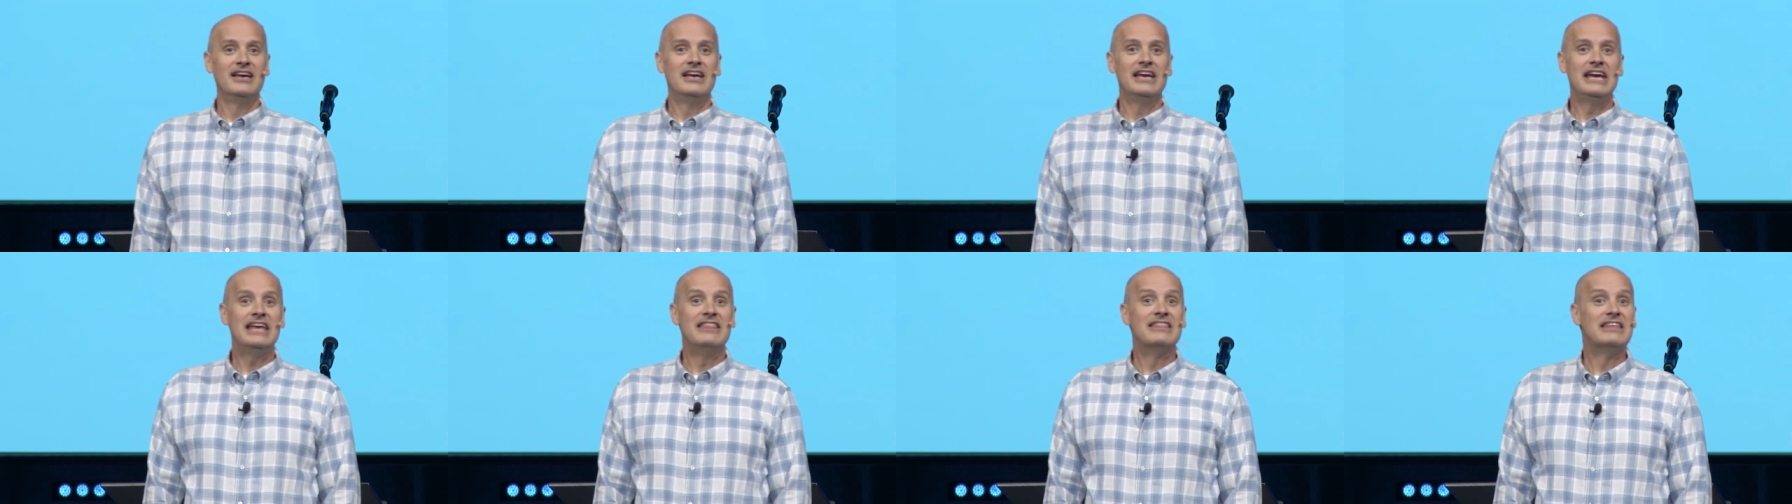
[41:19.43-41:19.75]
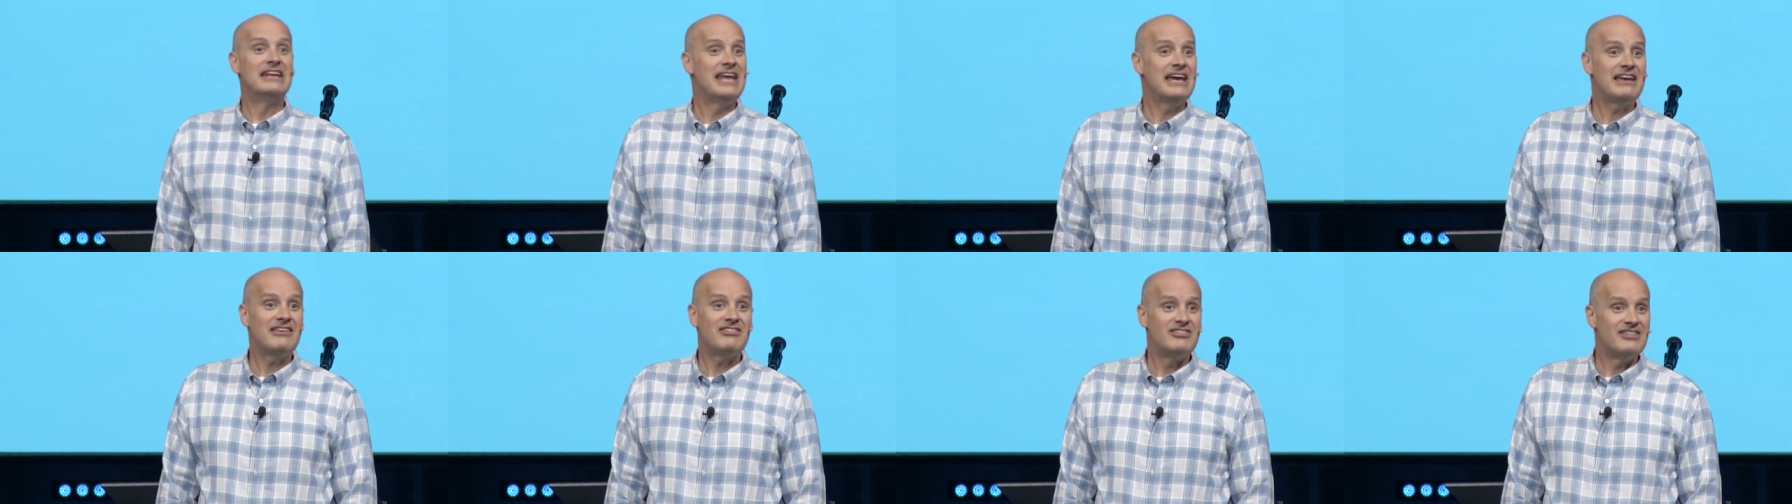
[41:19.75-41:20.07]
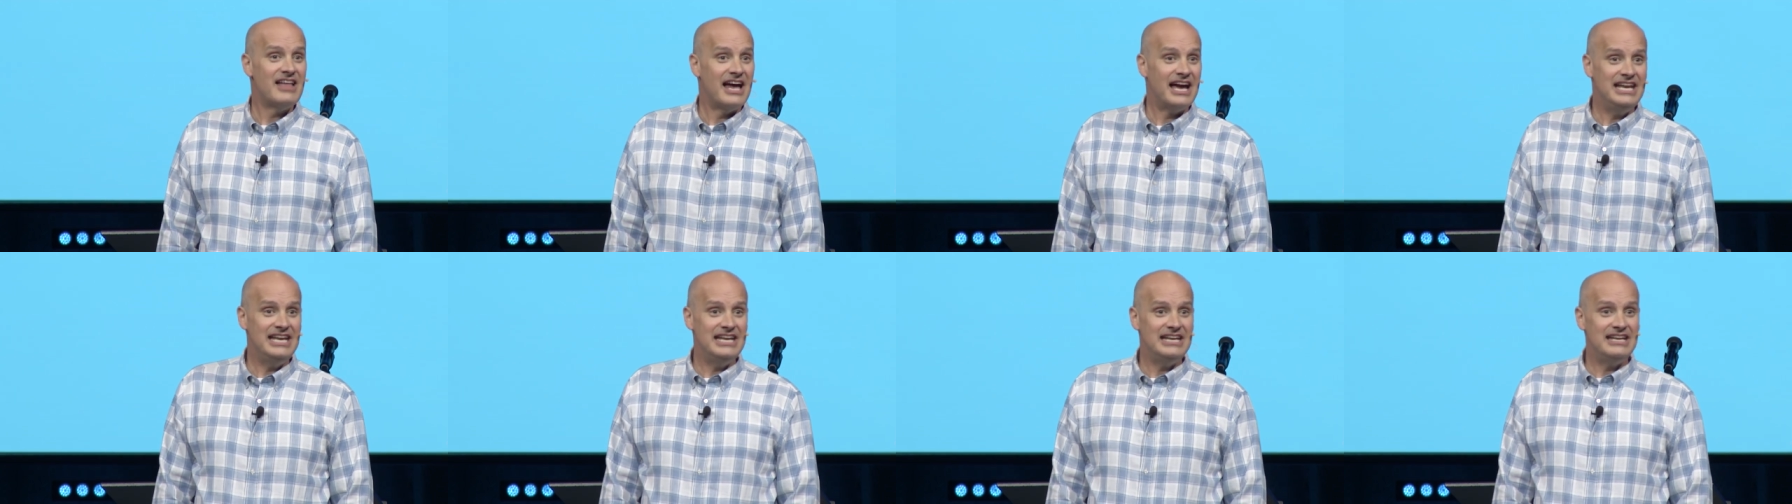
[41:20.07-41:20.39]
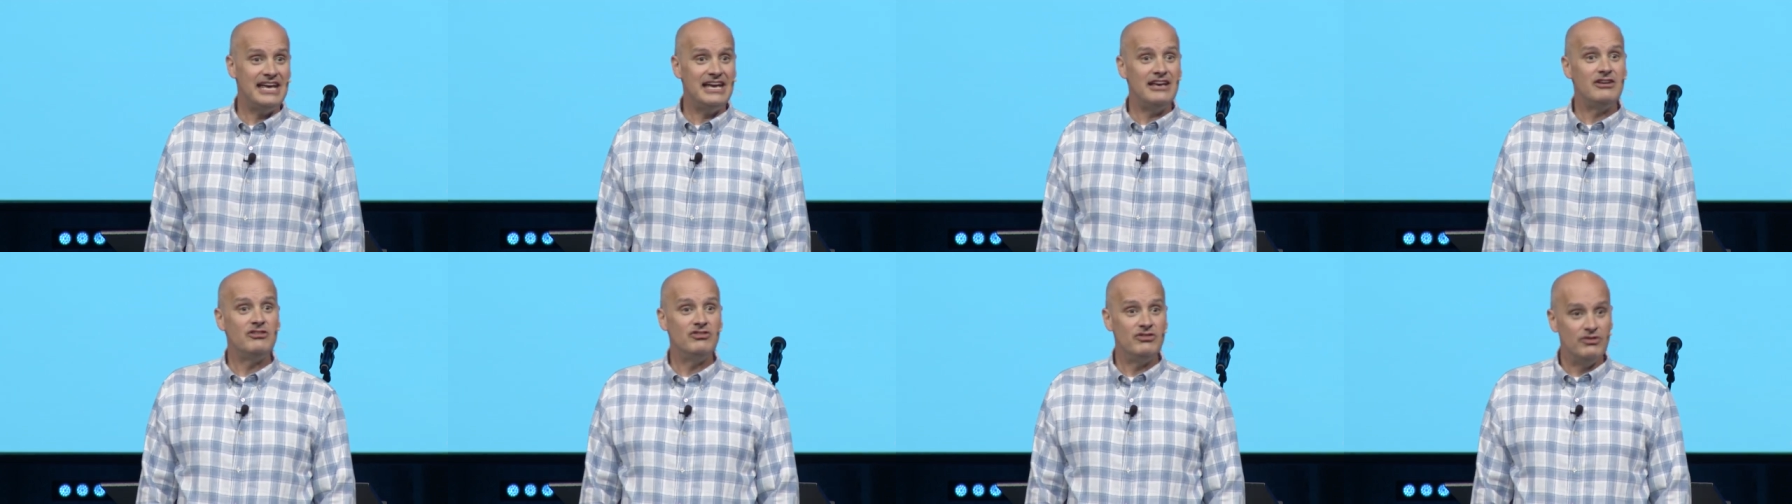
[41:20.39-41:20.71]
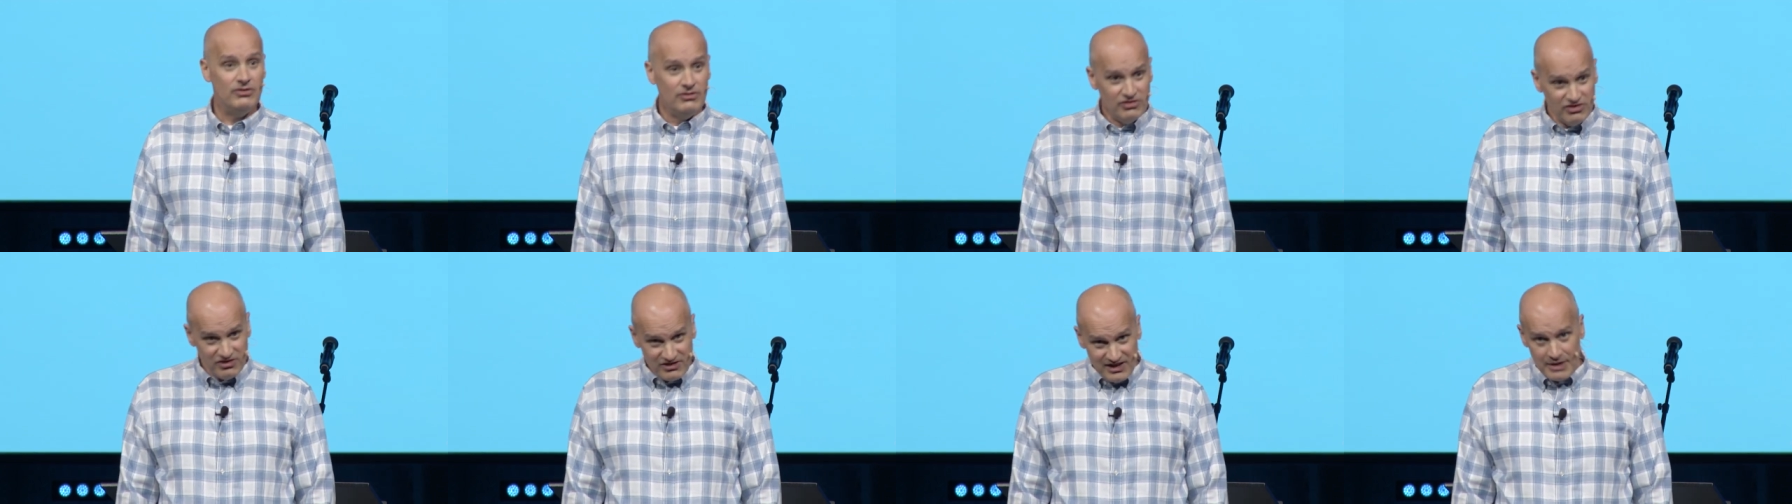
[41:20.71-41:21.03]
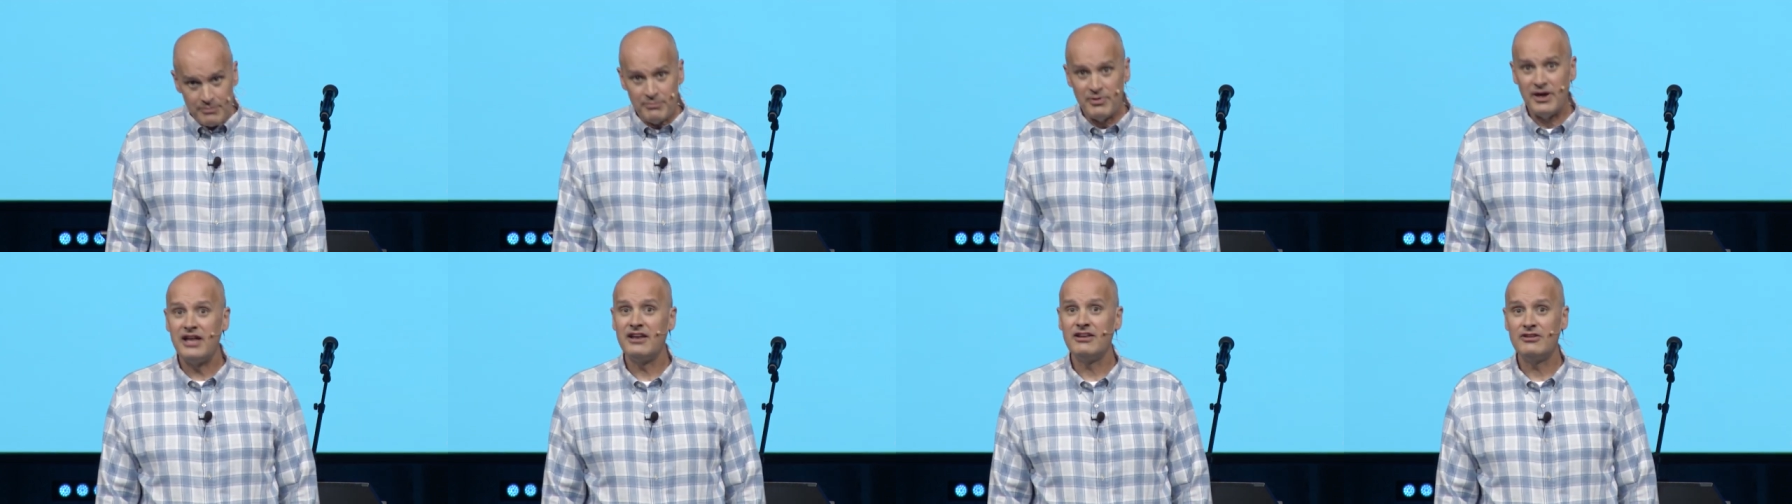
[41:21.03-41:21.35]
In the next ninety days, you
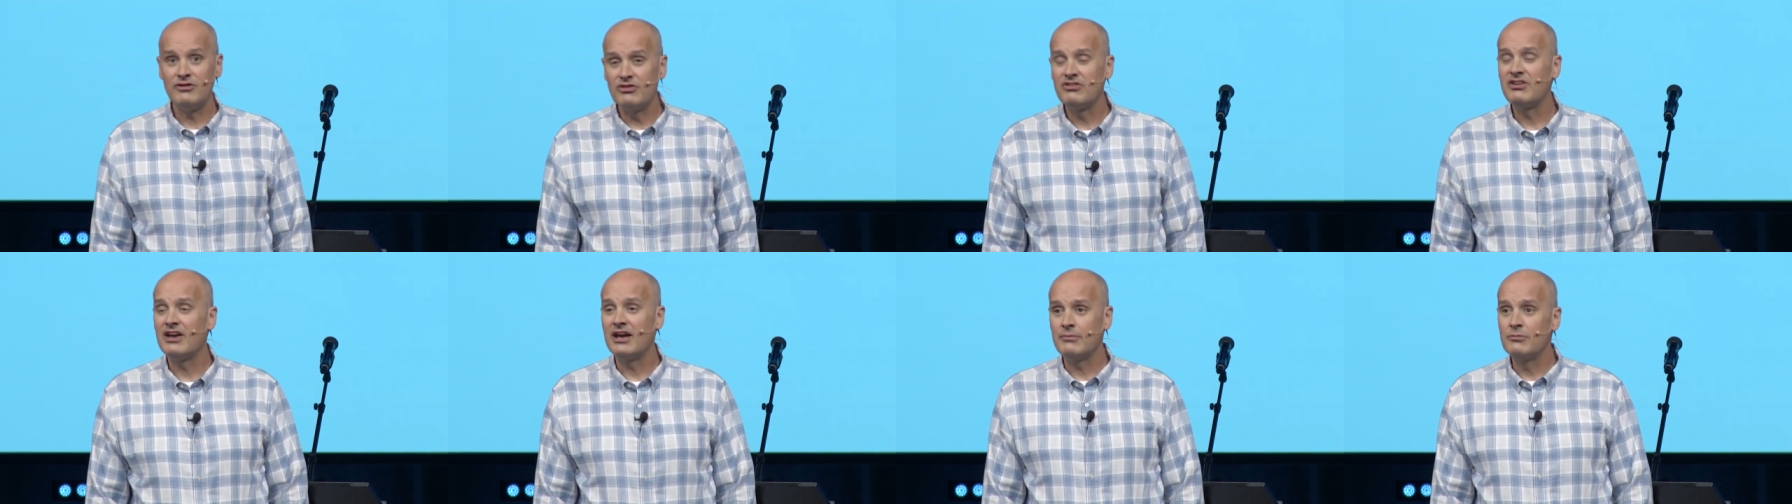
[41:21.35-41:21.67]
step out and you say,